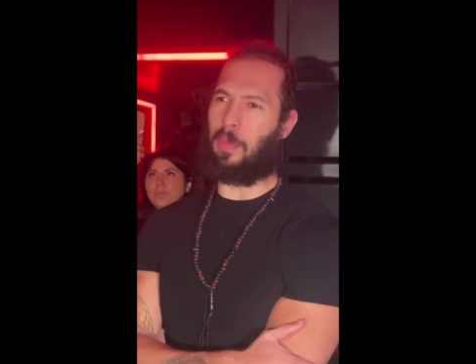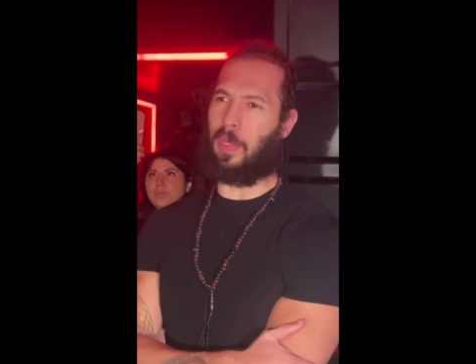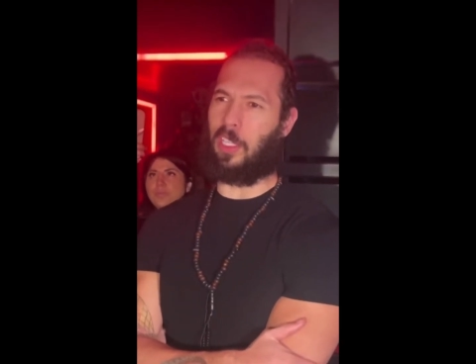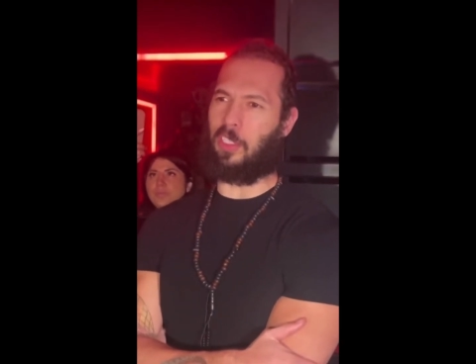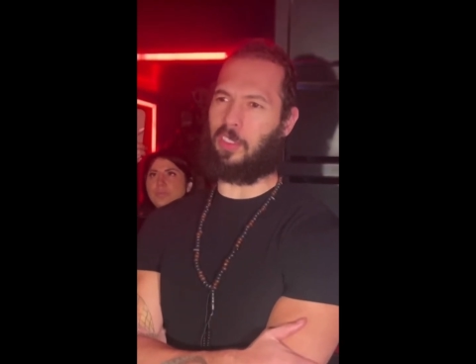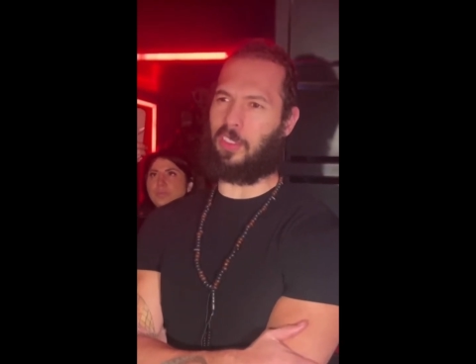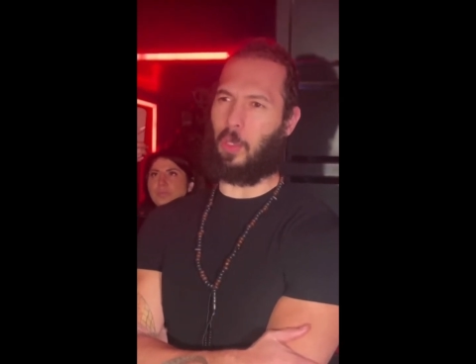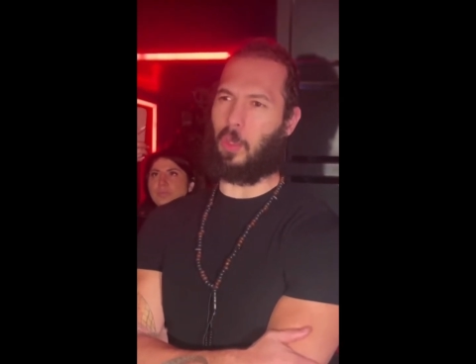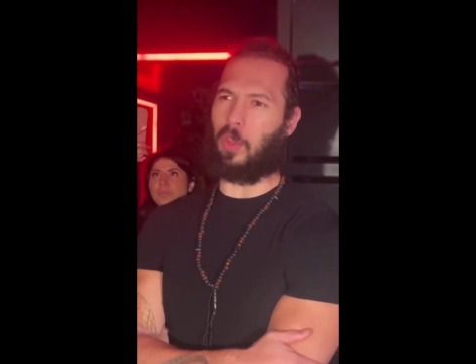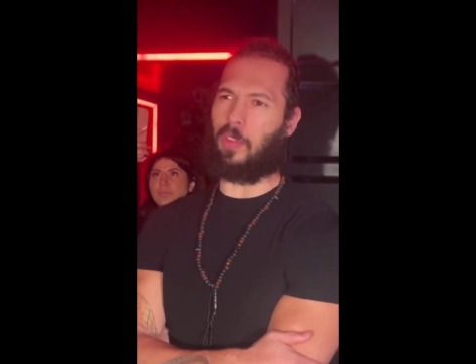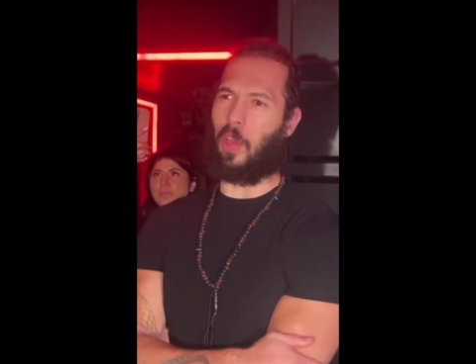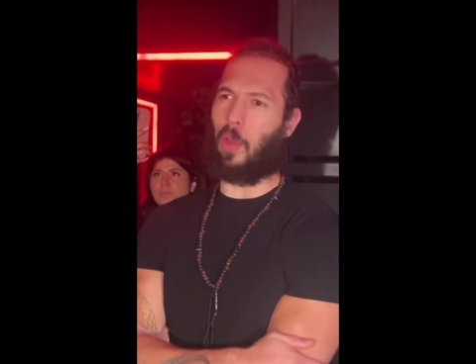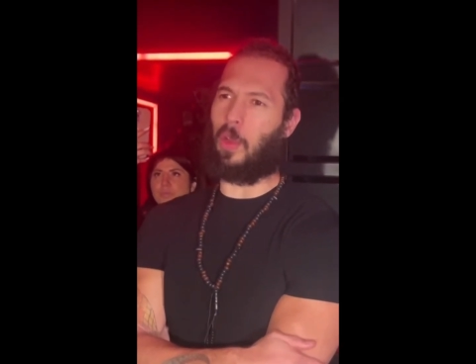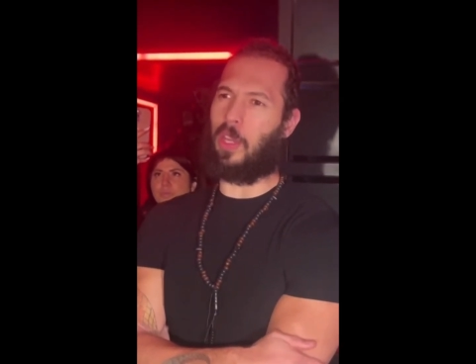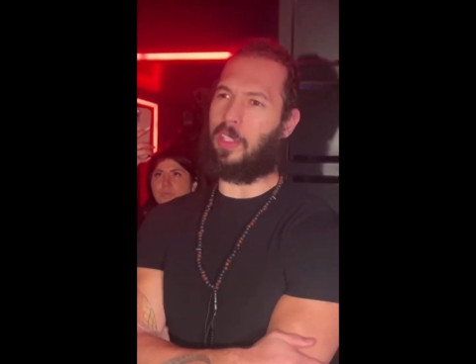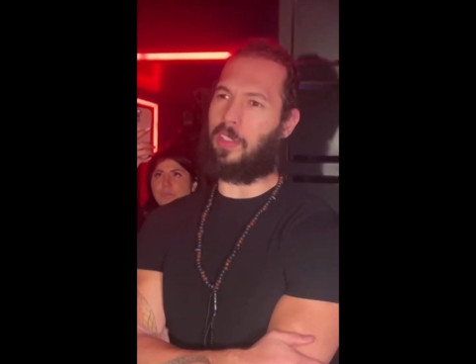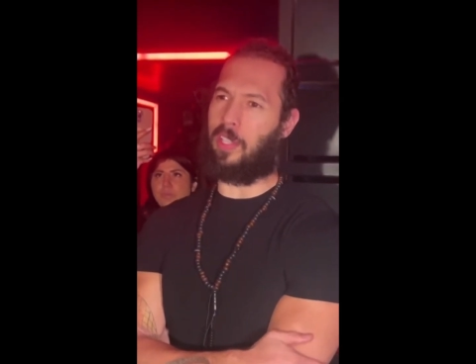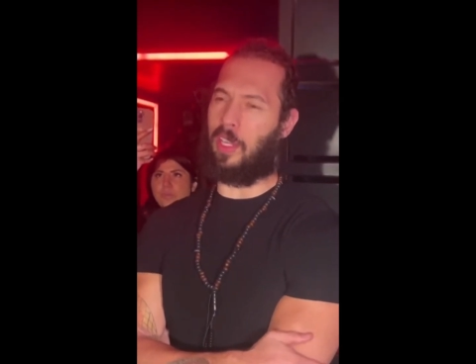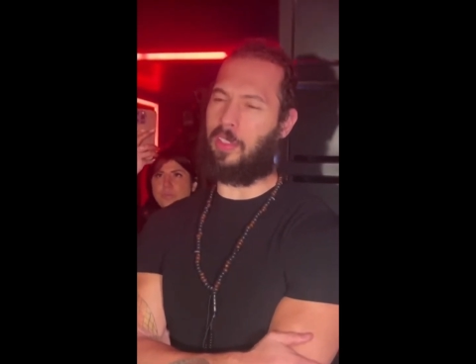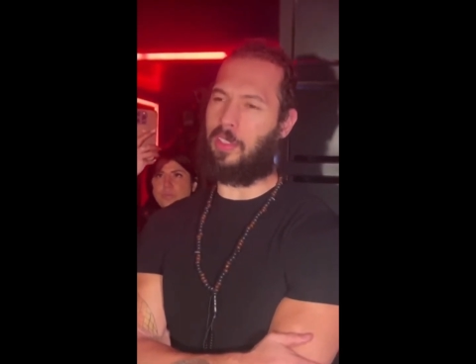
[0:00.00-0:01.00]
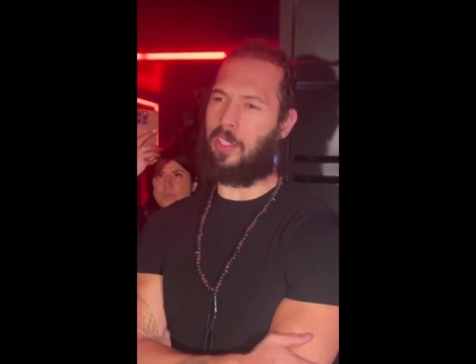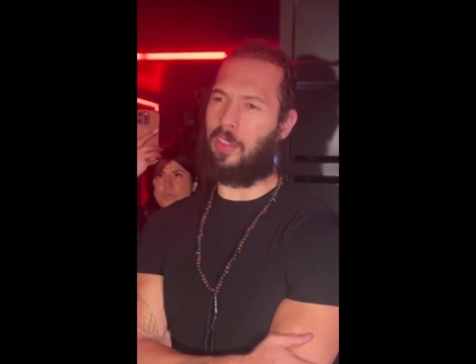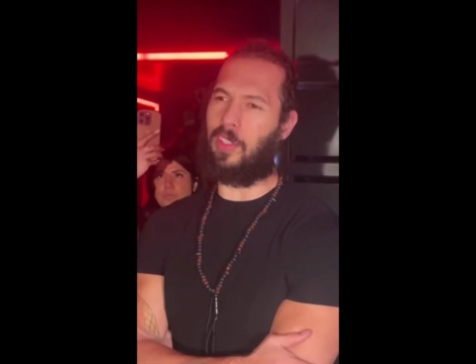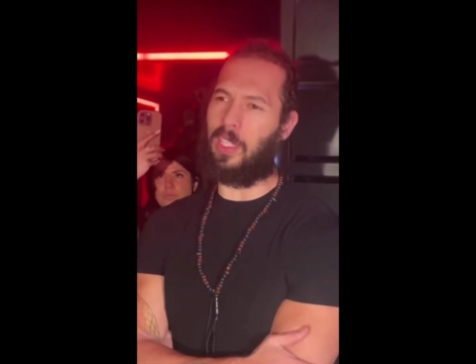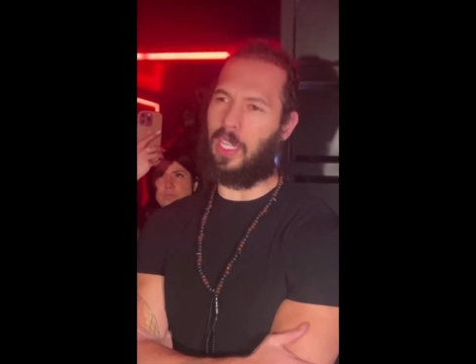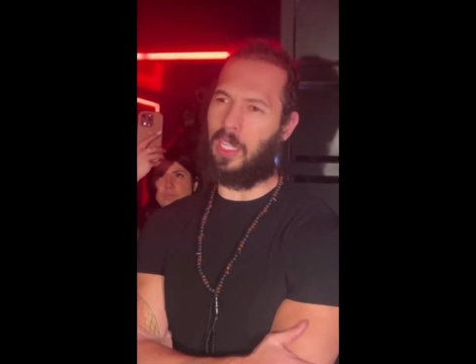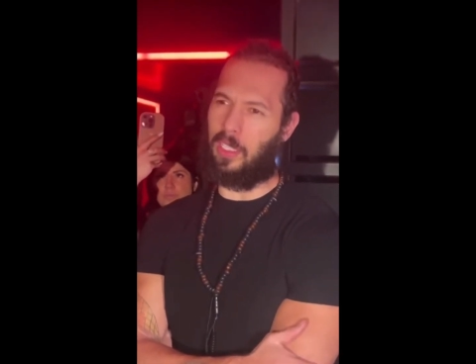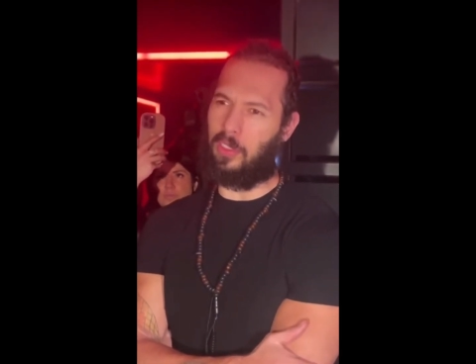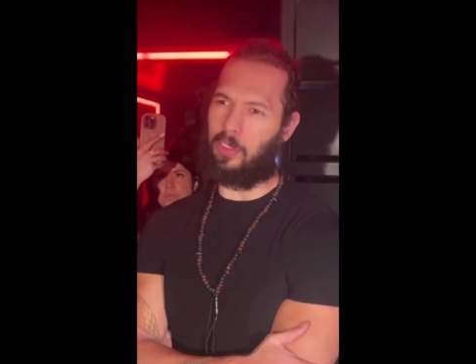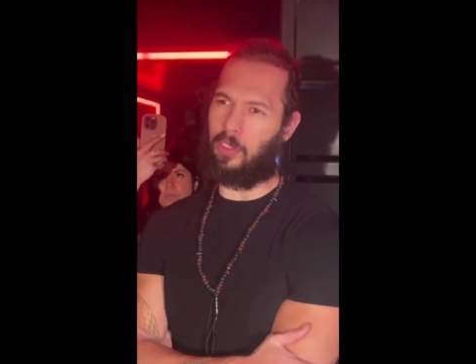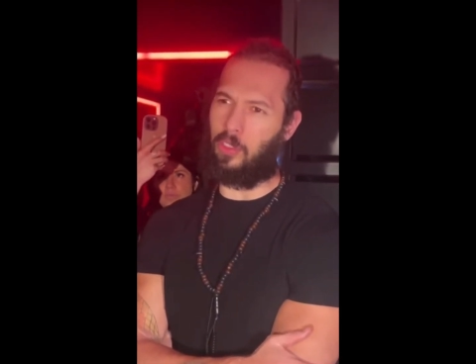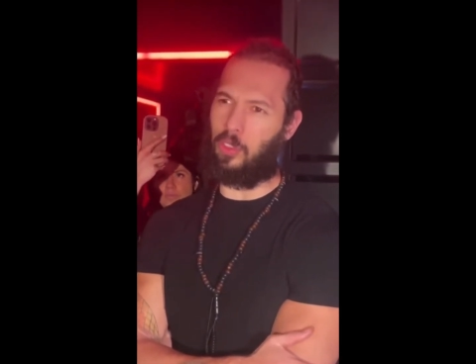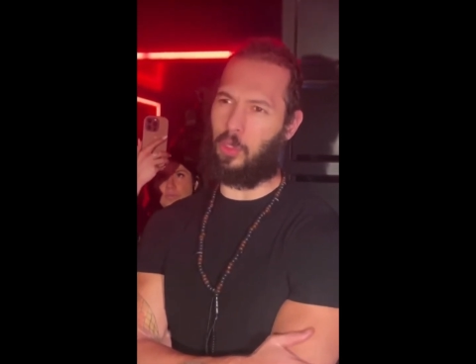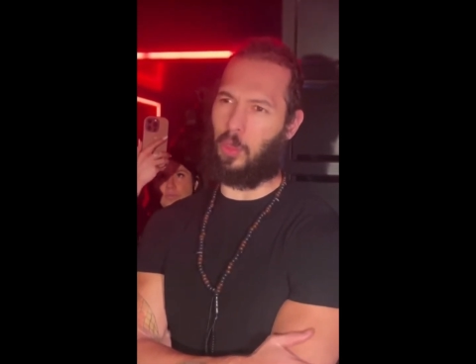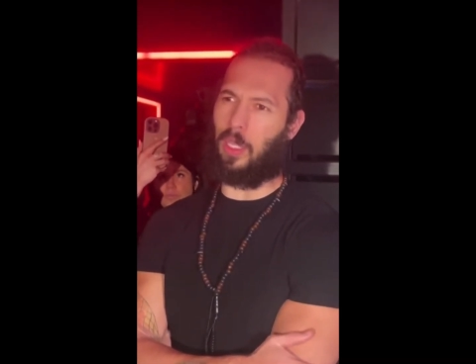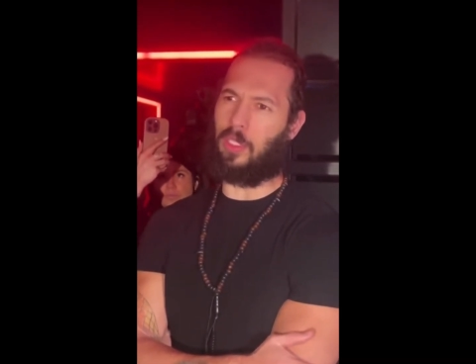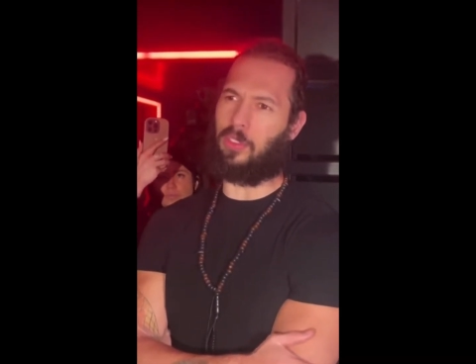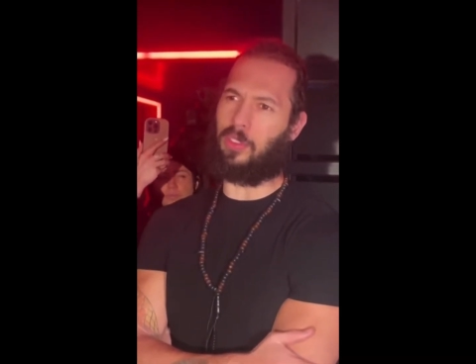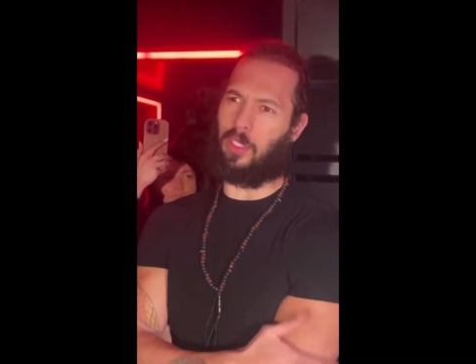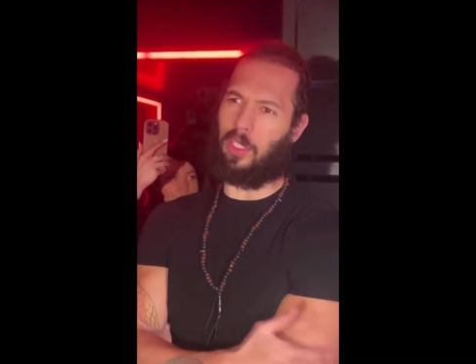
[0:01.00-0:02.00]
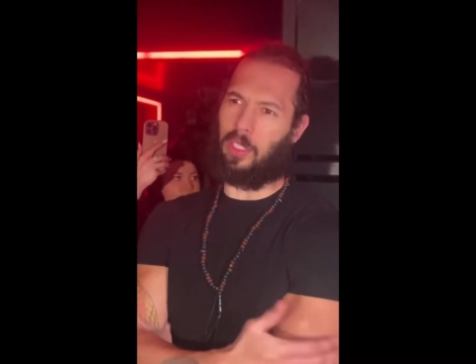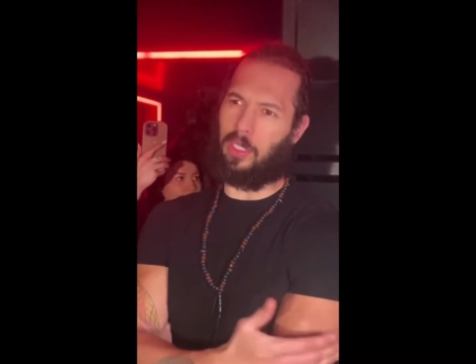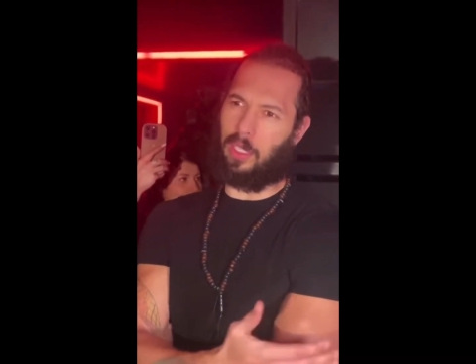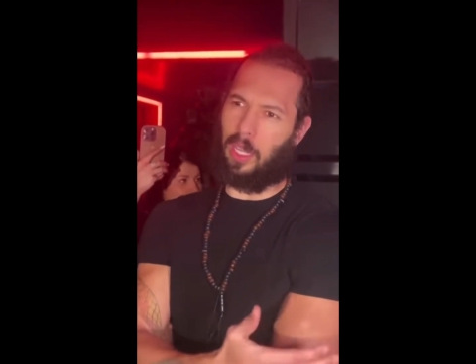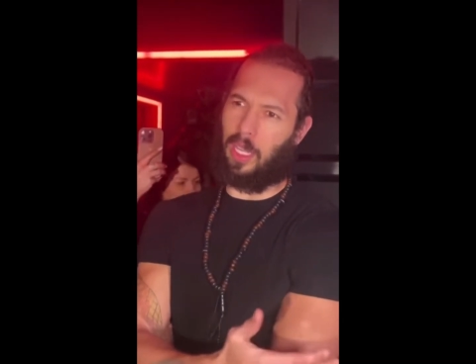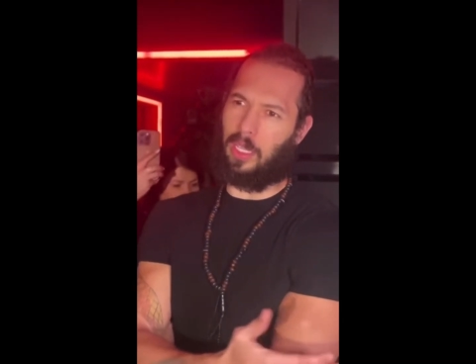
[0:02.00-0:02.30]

because they were very attentive and they listened to us and,